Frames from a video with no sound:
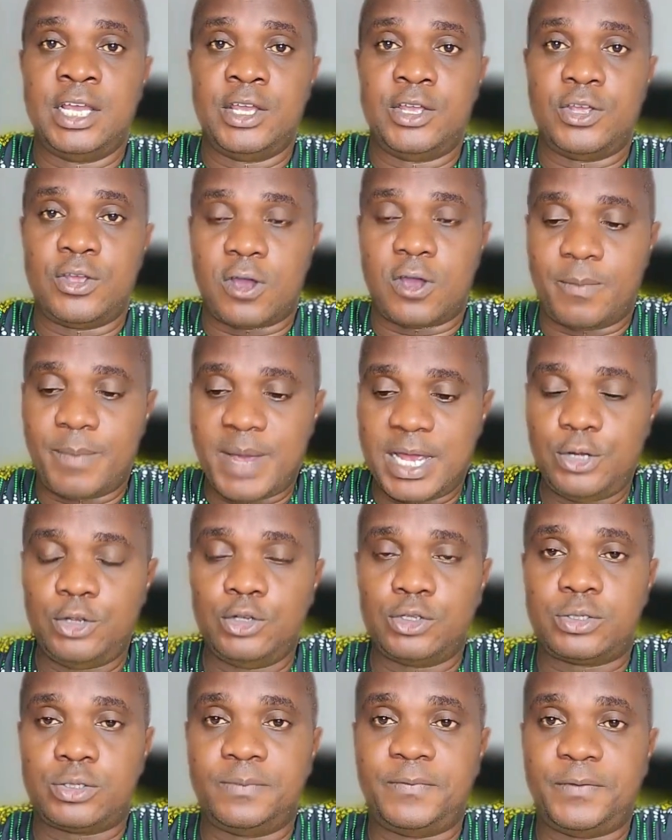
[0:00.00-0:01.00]
your main
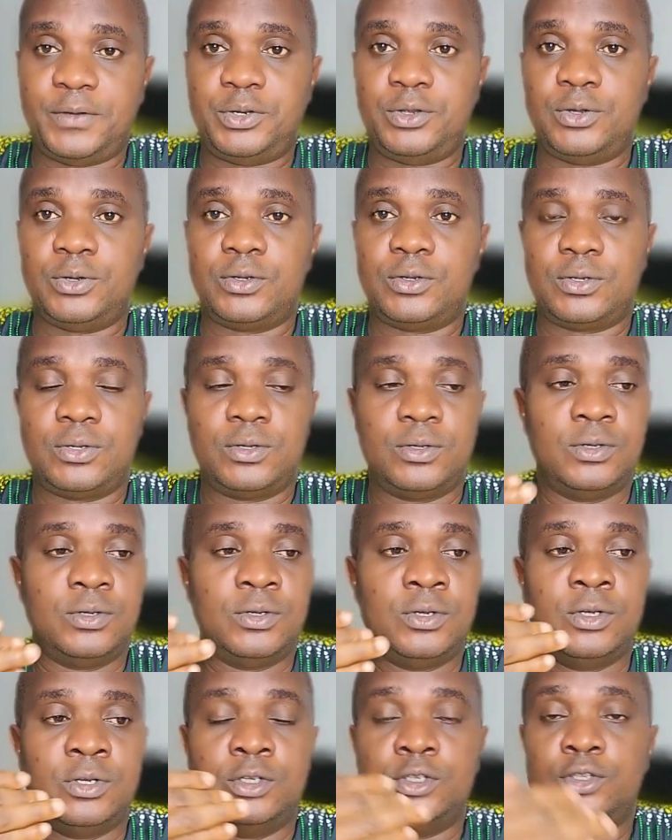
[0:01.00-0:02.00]
YouTube video
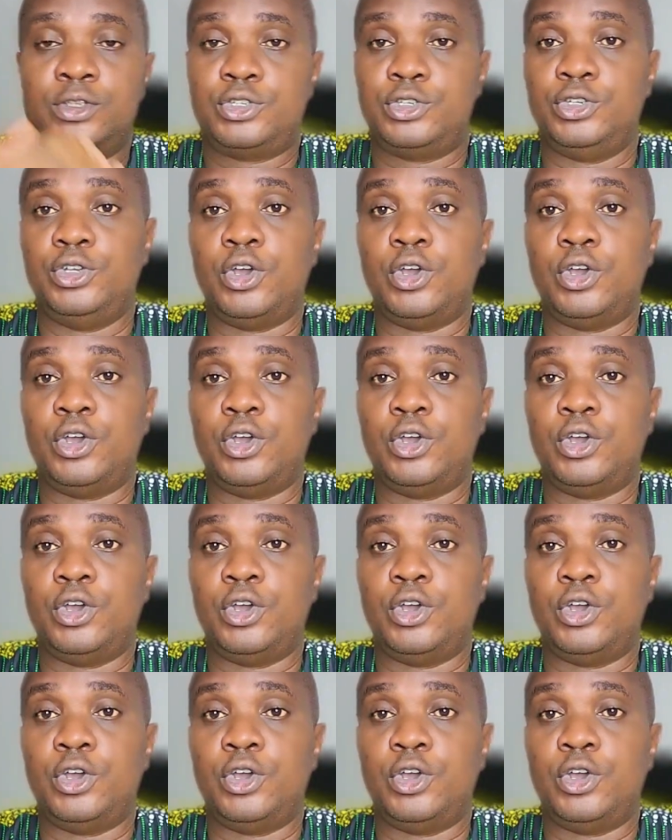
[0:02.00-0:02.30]
to